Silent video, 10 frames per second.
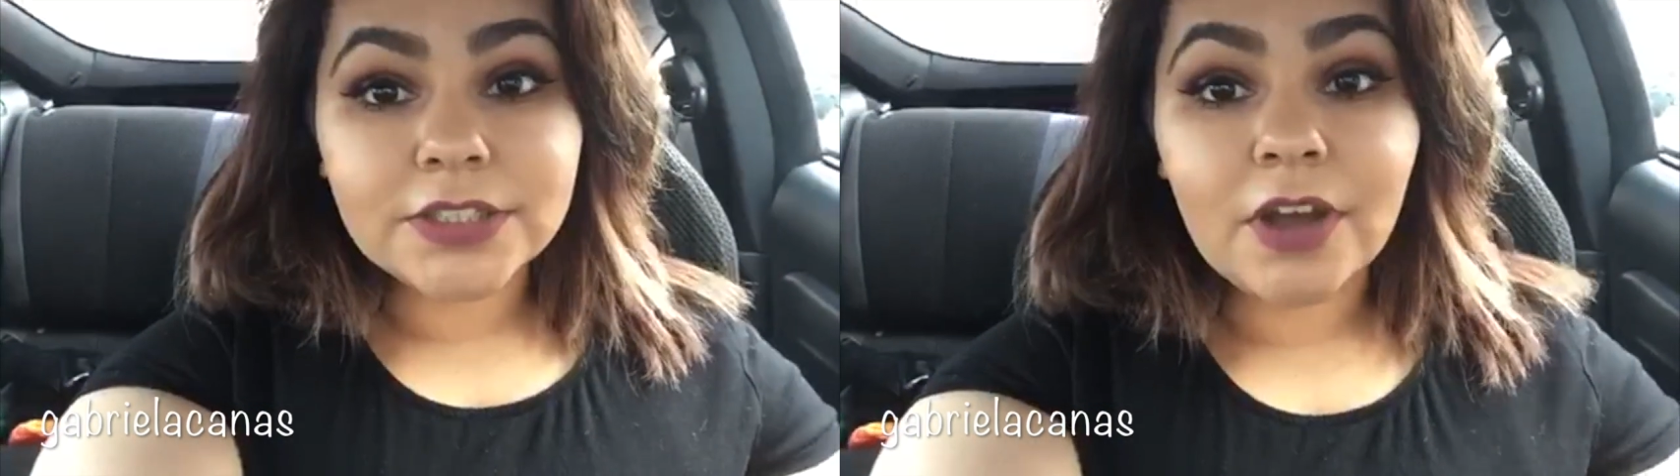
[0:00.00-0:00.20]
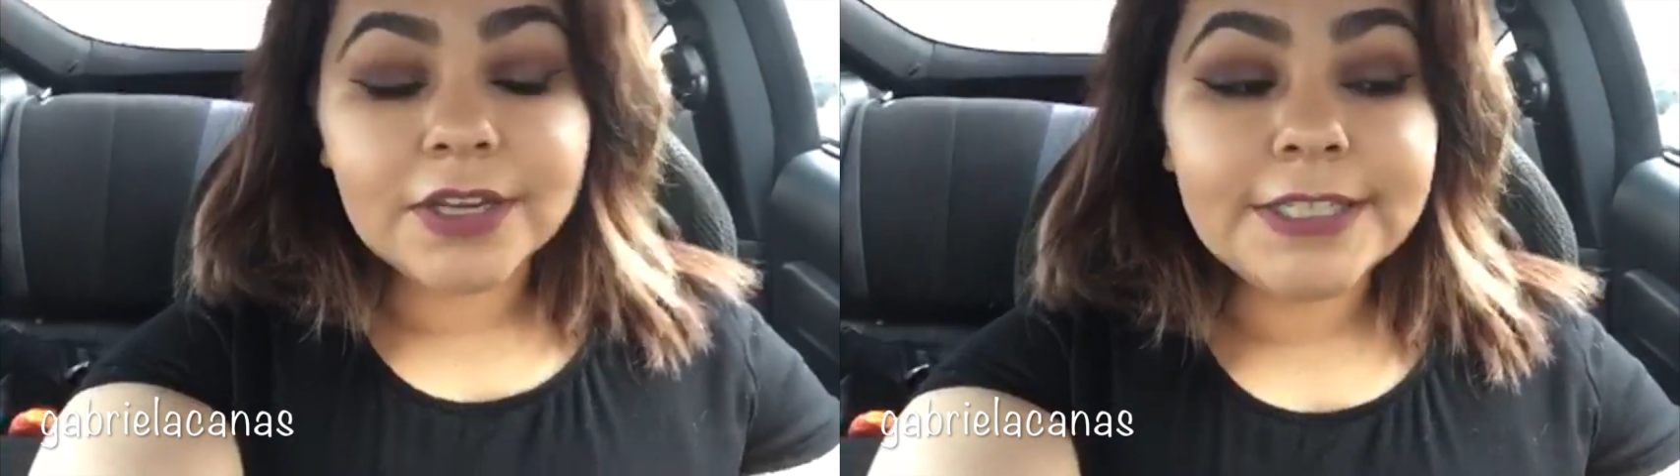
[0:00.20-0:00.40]

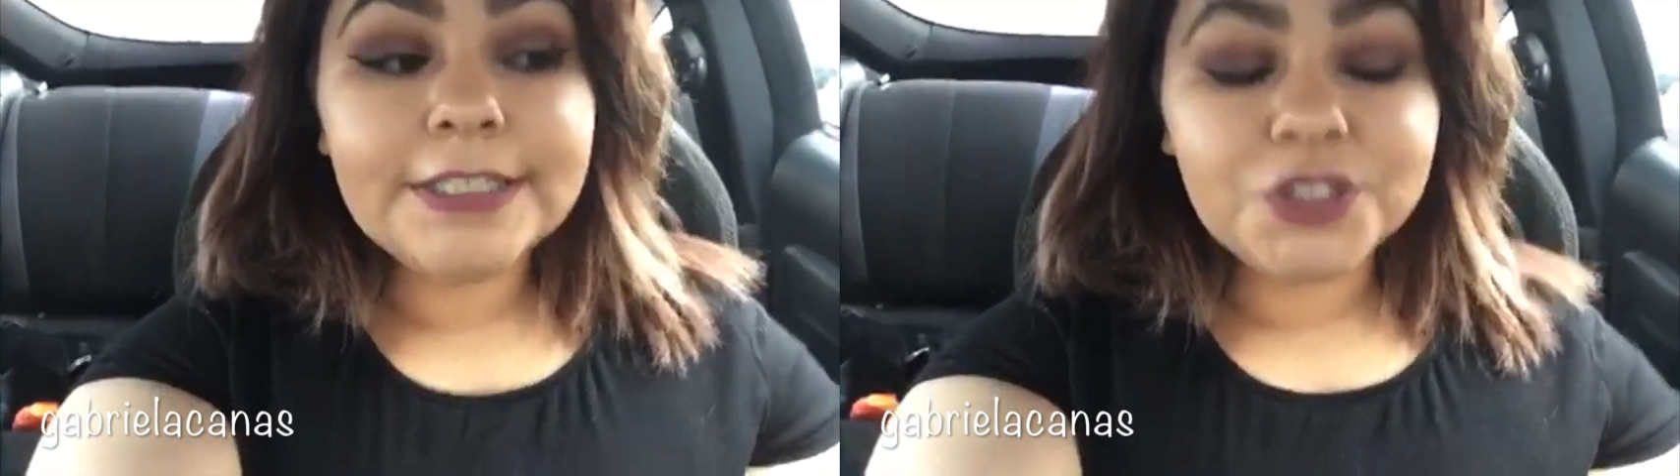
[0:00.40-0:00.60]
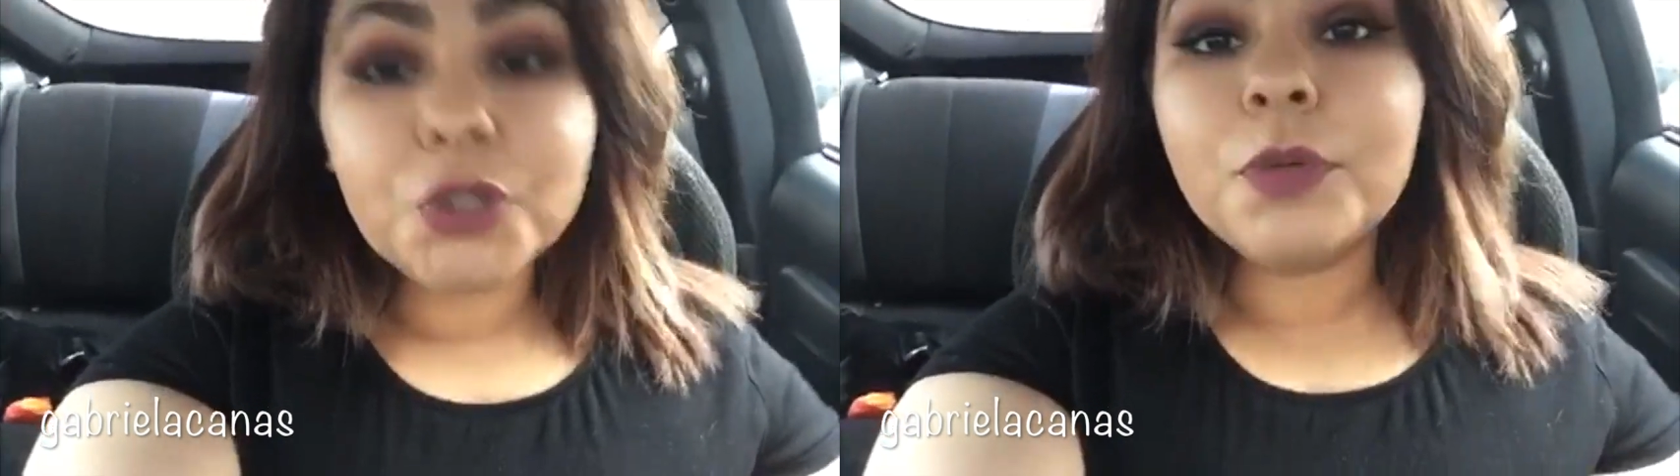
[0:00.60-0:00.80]

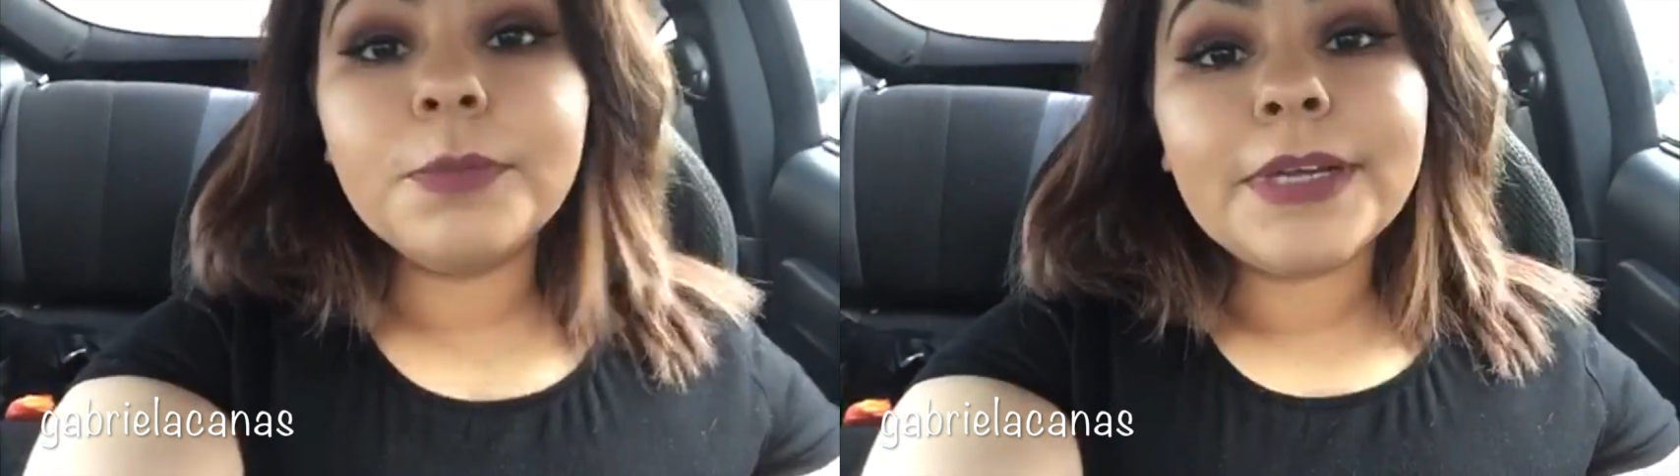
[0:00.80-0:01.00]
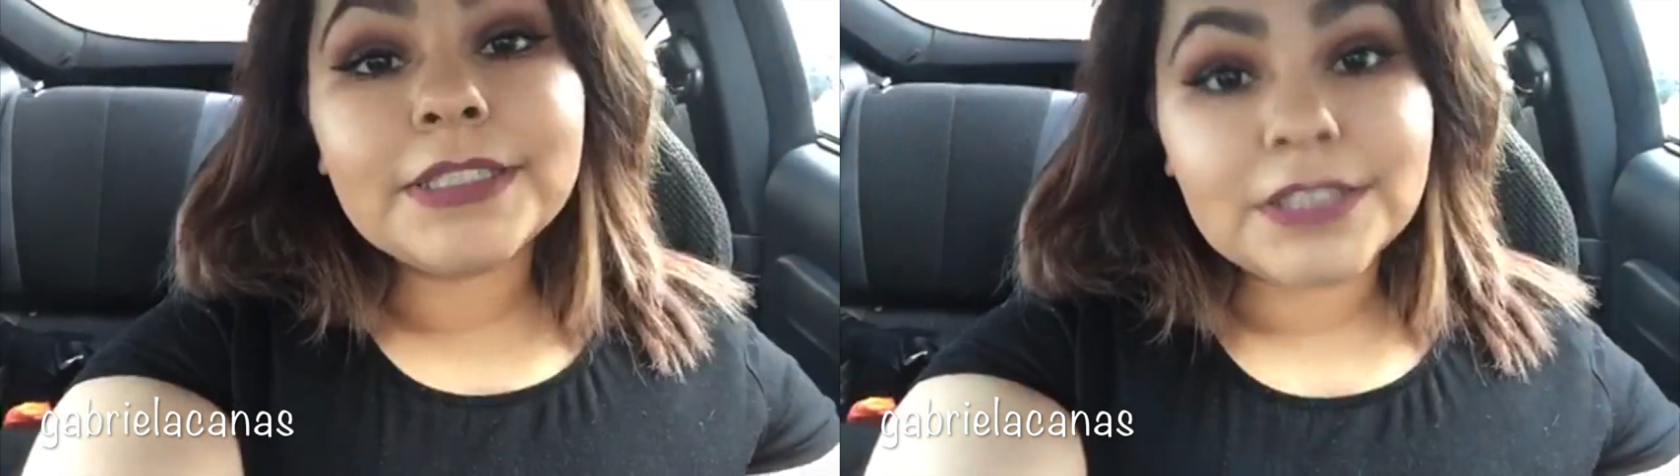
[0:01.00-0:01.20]
talking to
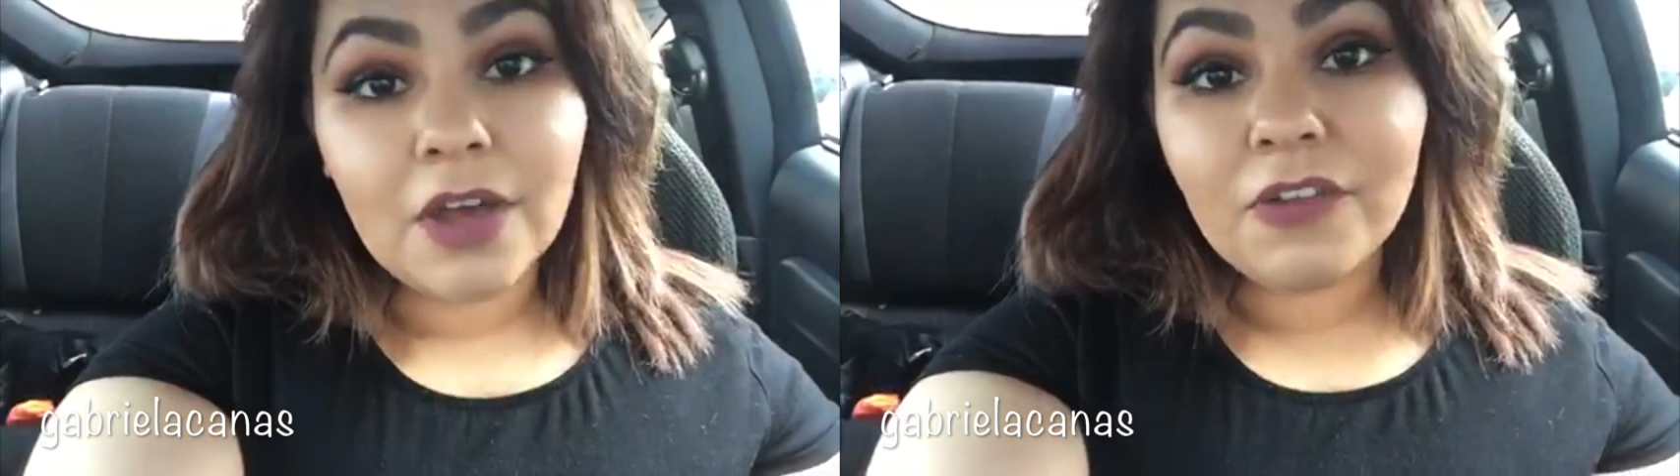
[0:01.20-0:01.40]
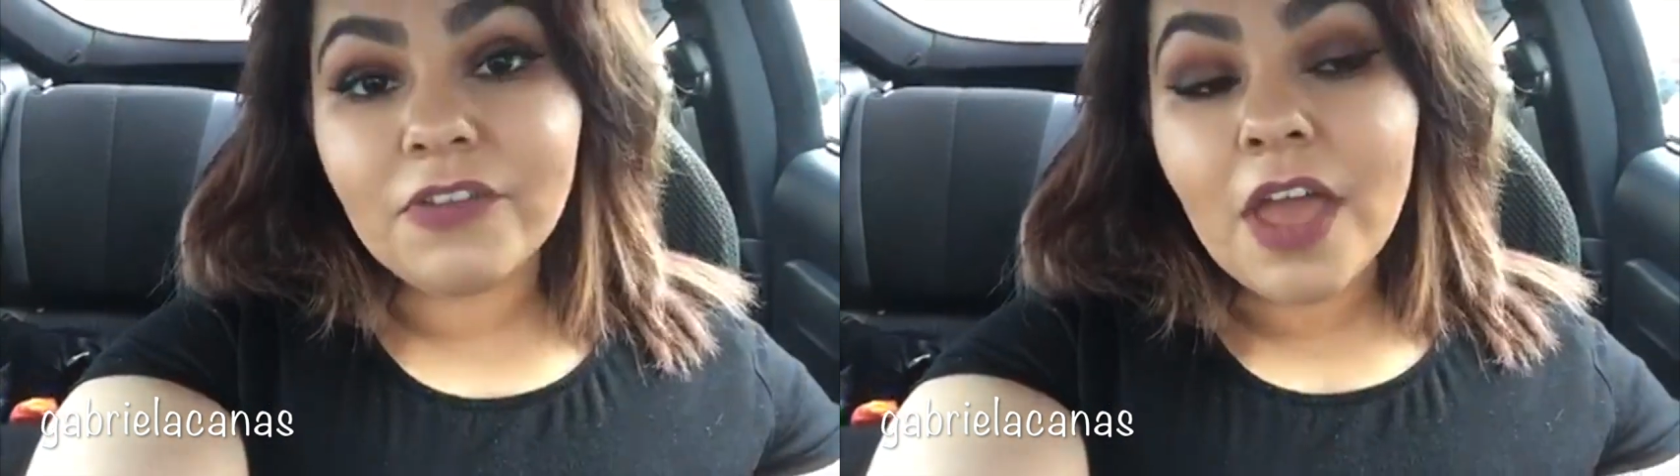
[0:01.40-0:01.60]
myself.